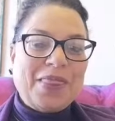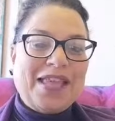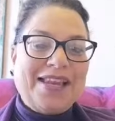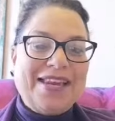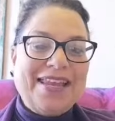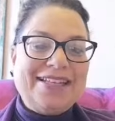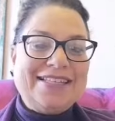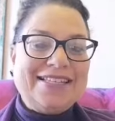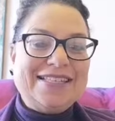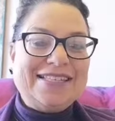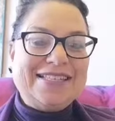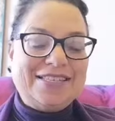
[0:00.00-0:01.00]
let
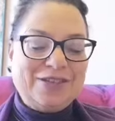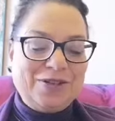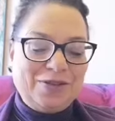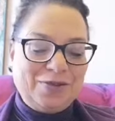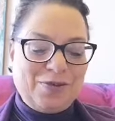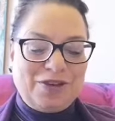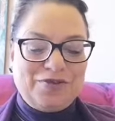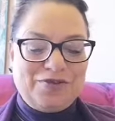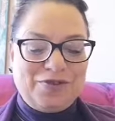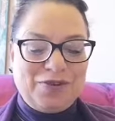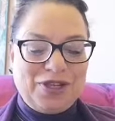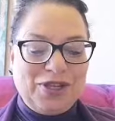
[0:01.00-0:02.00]
us do one
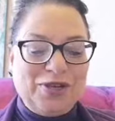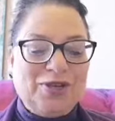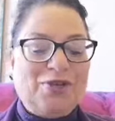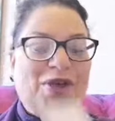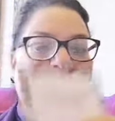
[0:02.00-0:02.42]
for you.